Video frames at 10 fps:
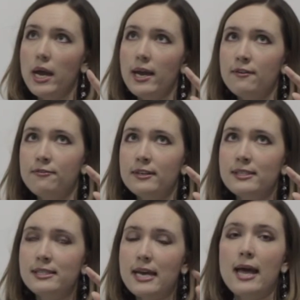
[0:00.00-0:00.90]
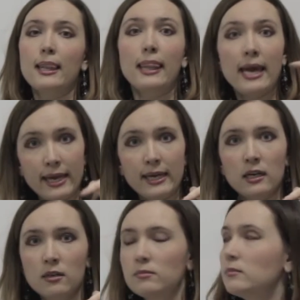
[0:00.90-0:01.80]
if it's a
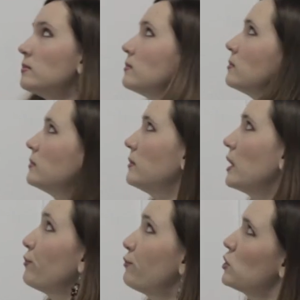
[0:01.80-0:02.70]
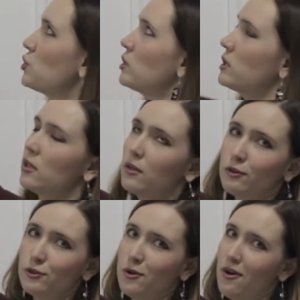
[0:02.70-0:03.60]
lake, unfortunately there
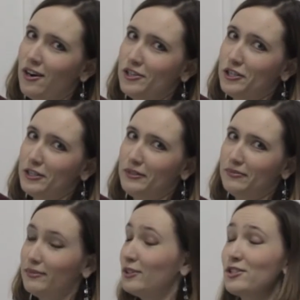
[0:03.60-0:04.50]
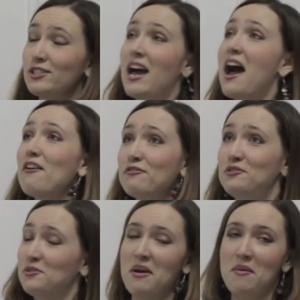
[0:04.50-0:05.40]
is no article. You just have
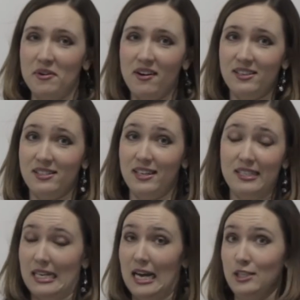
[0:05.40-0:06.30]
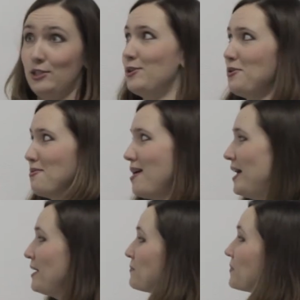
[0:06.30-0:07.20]
to memorize that, I don't know
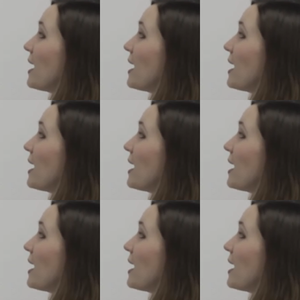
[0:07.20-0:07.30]
why.